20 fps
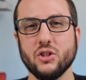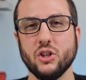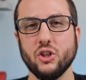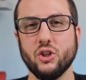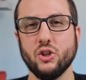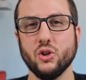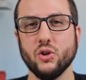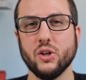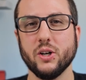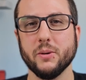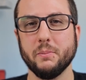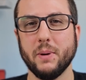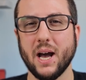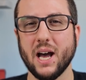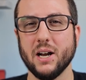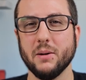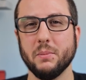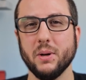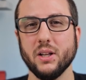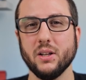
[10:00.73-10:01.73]
2
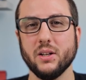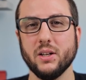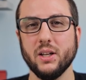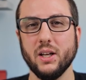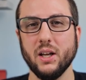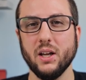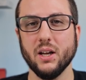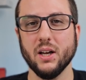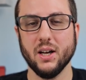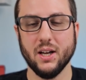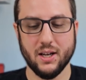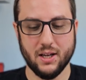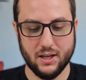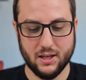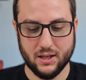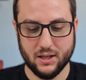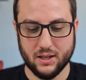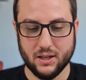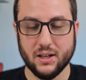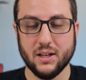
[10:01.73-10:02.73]
compatibility,
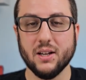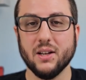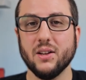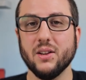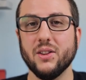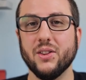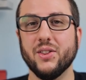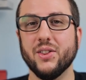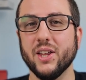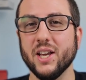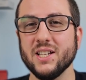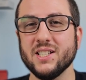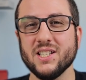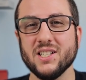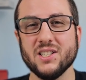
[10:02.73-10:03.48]
this